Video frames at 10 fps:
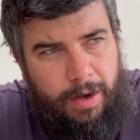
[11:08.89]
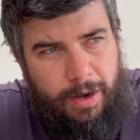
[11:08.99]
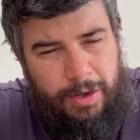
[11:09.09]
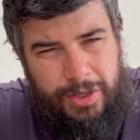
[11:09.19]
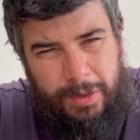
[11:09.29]

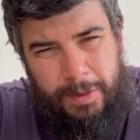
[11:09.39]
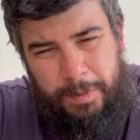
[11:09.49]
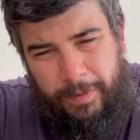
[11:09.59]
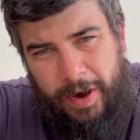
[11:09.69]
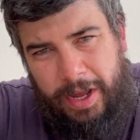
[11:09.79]
Also,
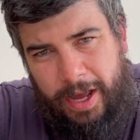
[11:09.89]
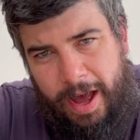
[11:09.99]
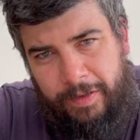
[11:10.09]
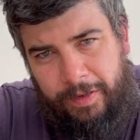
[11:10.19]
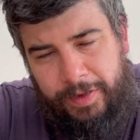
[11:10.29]
just be very
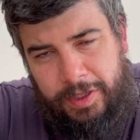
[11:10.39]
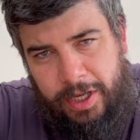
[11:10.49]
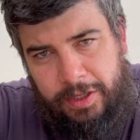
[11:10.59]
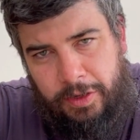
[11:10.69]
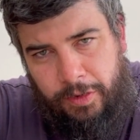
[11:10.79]
careful if it
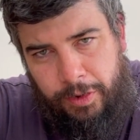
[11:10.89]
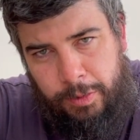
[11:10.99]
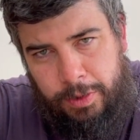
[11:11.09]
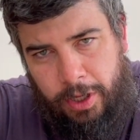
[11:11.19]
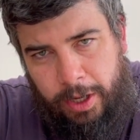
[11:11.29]
says
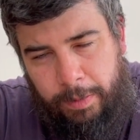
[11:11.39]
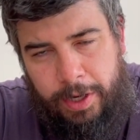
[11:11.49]
Cruise on it.